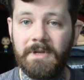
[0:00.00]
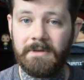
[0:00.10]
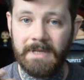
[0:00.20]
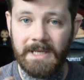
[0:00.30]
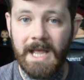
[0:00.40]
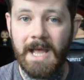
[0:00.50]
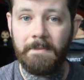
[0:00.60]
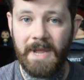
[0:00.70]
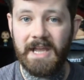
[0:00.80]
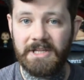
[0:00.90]
going to be
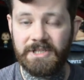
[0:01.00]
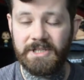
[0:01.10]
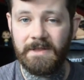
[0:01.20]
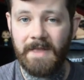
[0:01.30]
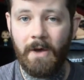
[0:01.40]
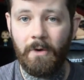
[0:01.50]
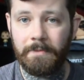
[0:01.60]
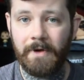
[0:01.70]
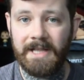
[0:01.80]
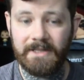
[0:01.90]
purchasing that
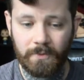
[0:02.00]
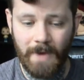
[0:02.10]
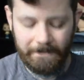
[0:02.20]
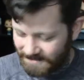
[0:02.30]
upgrade as well I'm